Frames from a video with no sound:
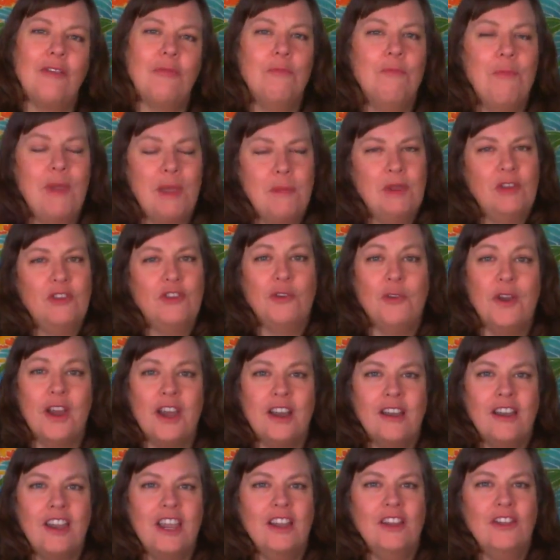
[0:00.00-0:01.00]
maybe
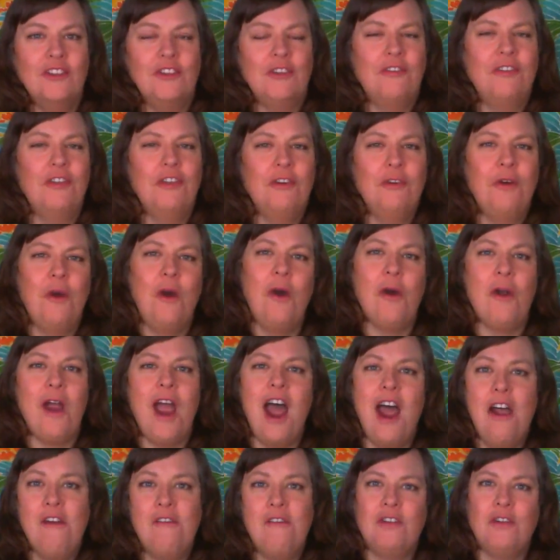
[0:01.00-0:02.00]
during the interview
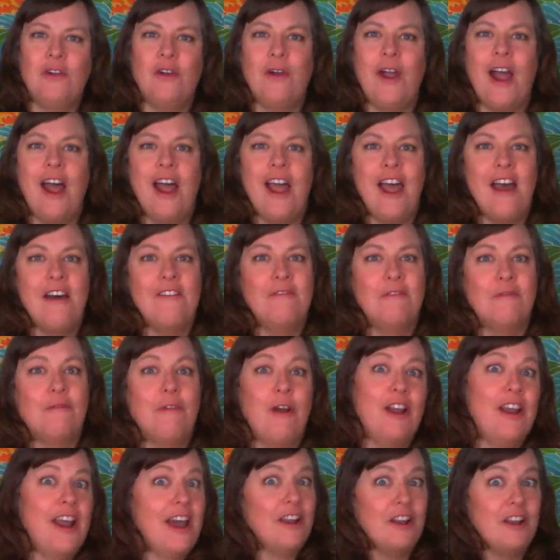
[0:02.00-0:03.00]
or after I have
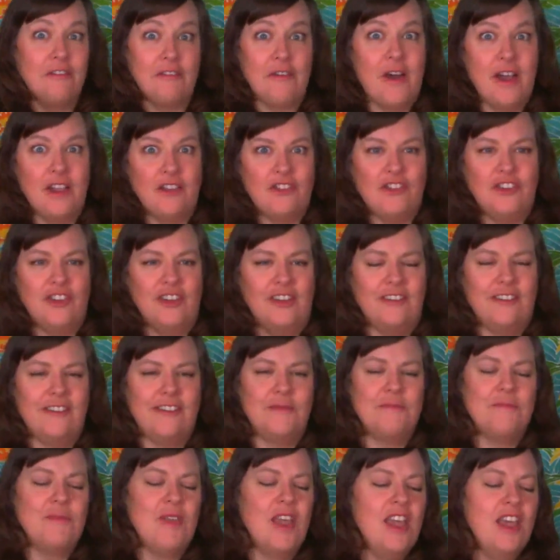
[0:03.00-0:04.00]
run out of
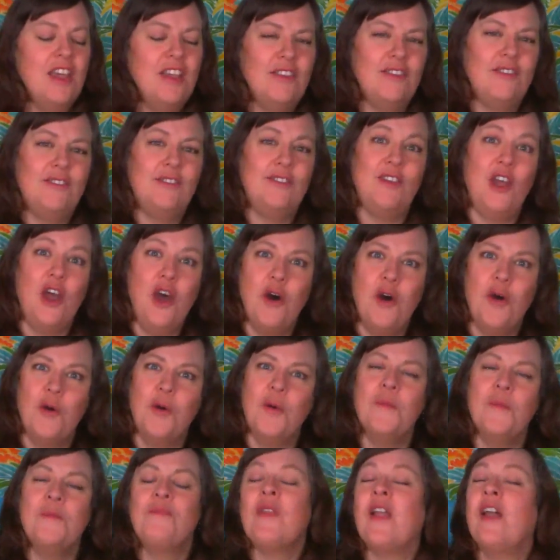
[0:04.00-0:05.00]
questions.
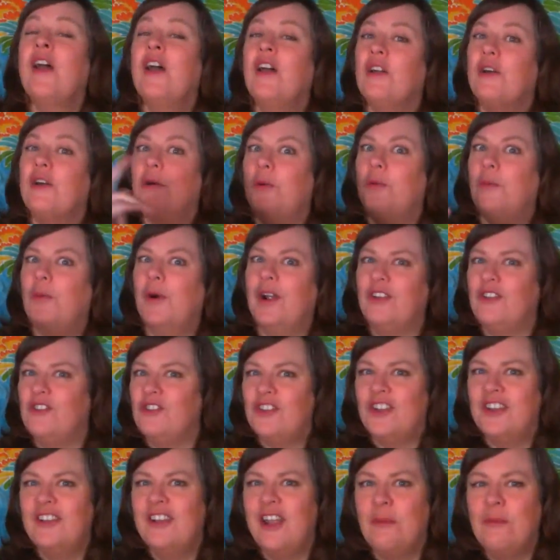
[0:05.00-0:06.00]
So
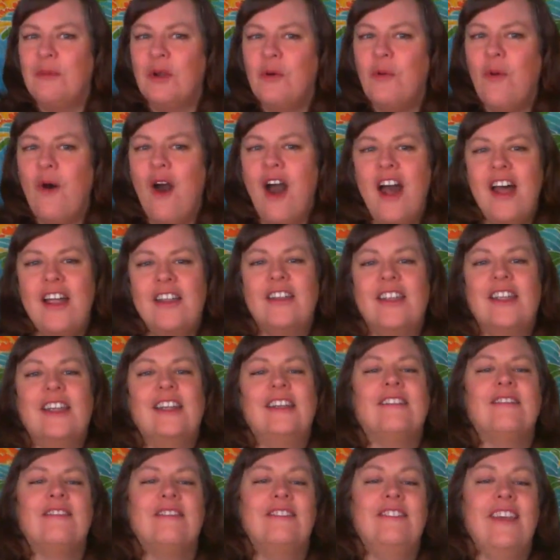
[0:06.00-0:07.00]
question number
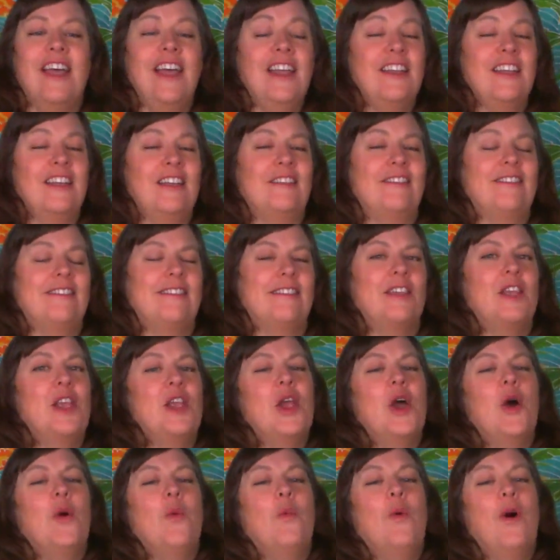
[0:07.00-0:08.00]
1, Dennis,
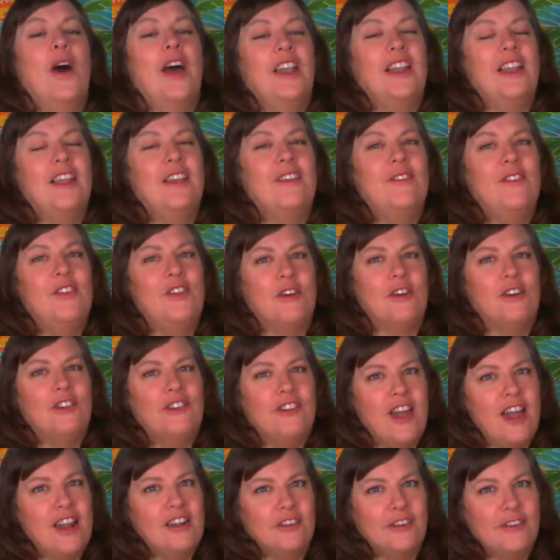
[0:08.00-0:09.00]
what is your
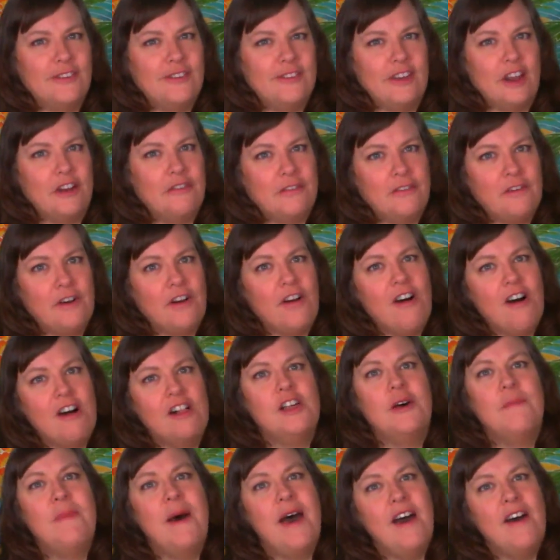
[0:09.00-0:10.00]
channel STUFR
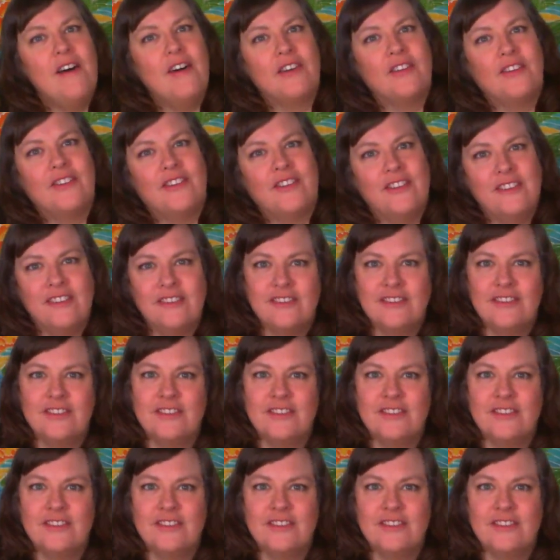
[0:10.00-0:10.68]
all about?